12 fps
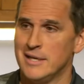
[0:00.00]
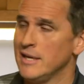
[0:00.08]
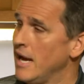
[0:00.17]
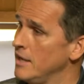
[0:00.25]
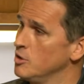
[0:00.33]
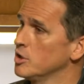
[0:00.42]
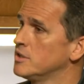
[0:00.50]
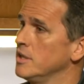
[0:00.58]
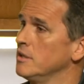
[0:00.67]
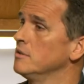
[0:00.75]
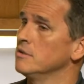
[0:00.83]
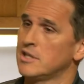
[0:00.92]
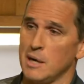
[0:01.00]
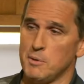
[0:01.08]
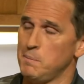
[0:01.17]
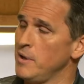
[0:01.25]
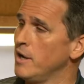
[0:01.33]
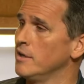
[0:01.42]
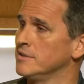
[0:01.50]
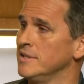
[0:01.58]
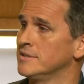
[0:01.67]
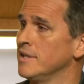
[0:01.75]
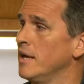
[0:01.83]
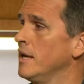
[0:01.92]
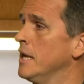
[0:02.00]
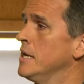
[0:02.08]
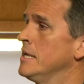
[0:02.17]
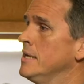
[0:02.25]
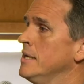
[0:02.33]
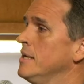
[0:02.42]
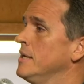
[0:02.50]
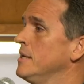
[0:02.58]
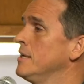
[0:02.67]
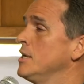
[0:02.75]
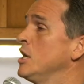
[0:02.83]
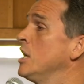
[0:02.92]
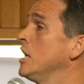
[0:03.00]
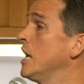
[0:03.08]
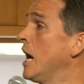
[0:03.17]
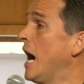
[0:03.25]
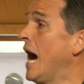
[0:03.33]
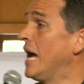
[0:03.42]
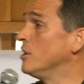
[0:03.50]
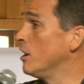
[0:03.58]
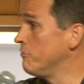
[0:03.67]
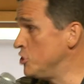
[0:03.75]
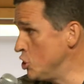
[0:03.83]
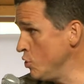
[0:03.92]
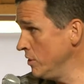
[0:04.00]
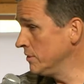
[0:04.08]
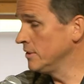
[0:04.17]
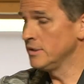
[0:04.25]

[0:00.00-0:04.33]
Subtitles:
And he looked at a couple players and he said, I love you